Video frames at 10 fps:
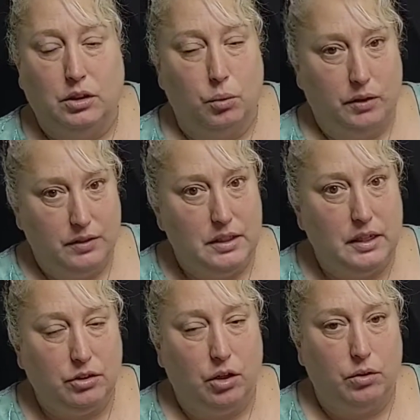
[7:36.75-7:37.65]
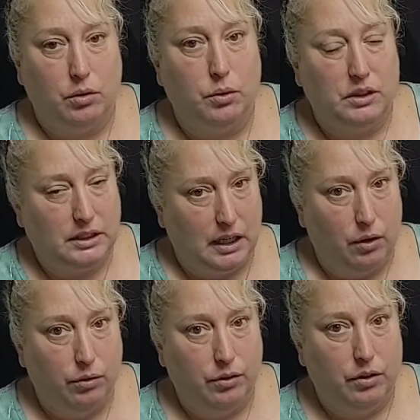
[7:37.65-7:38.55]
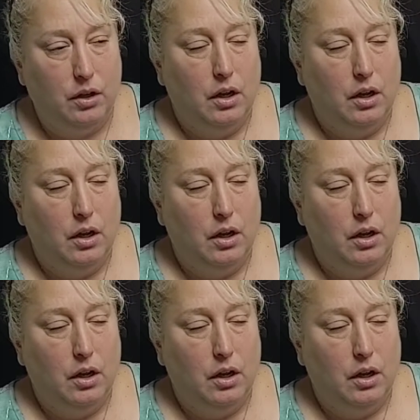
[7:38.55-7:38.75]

so we're in Daytona, we're south.